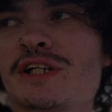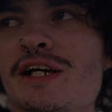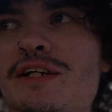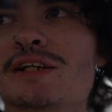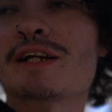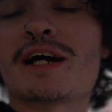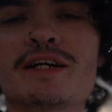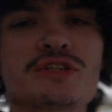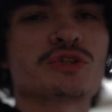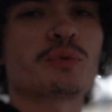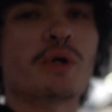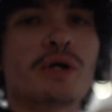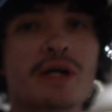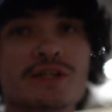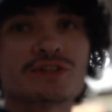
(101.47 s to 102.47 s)
landed. I
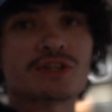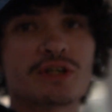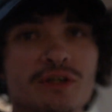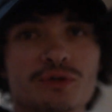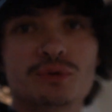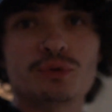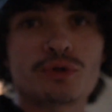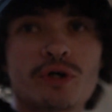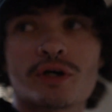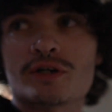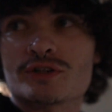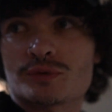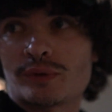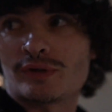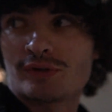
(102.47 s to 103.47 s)
swear I saw cool
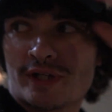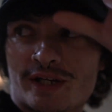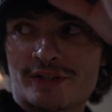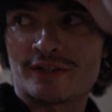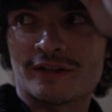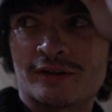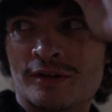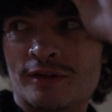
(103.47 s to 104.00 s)
cars while landing.